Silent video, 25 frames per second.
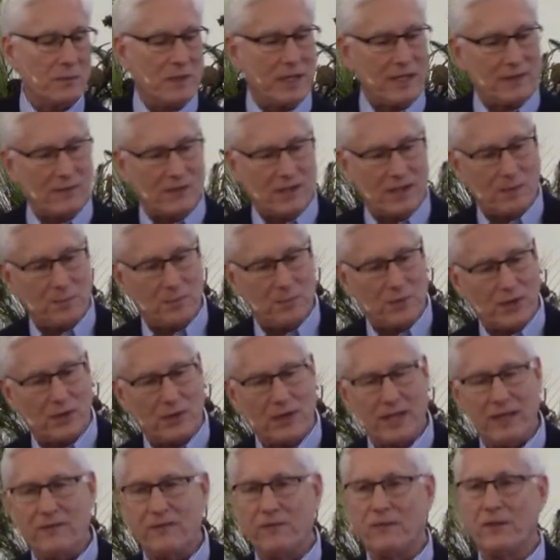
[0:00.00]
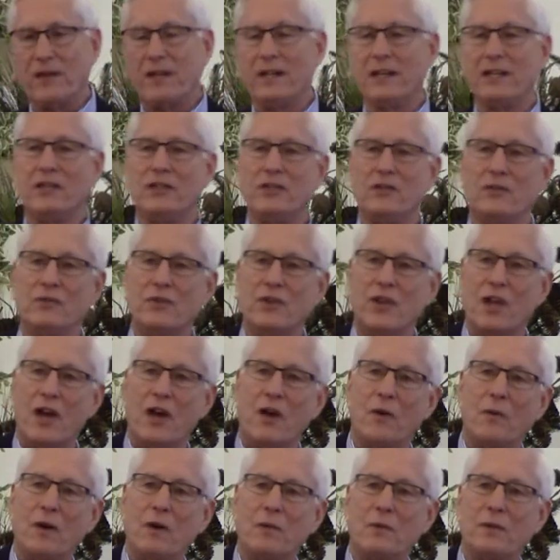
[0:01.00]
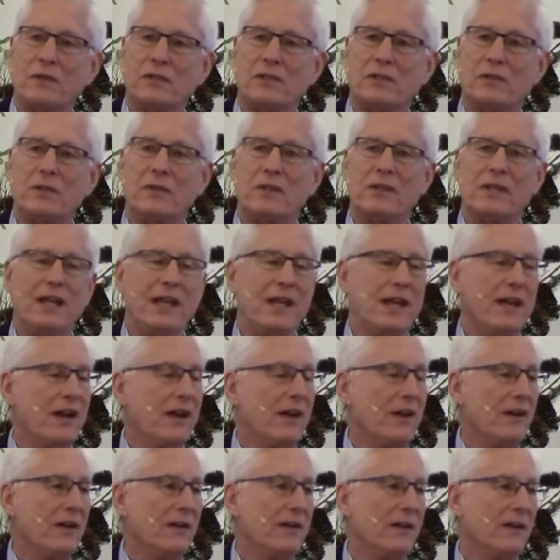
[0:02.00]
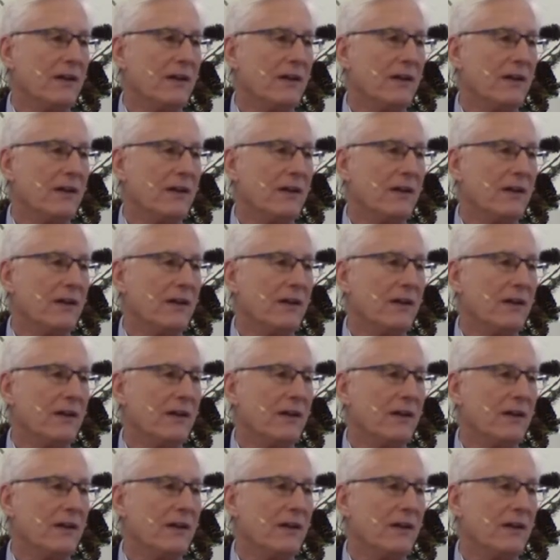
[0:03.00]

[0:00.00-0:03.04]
We give to the building fund, and you know what we're doing there?